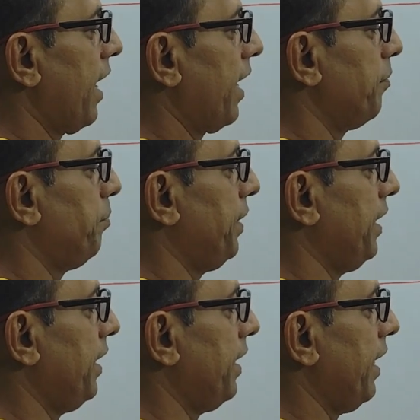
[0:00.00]
and
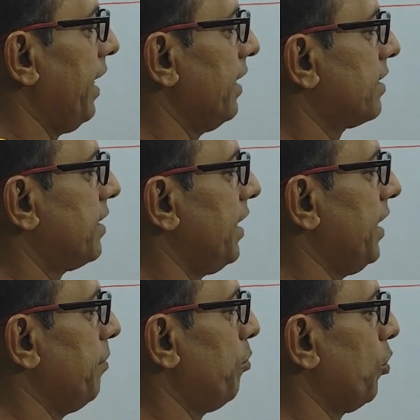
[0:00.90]

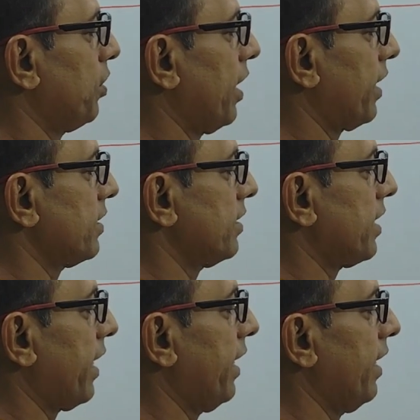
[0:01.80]
BAC, both the
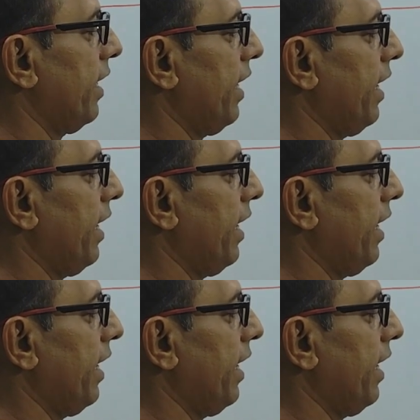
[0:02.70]
cases angle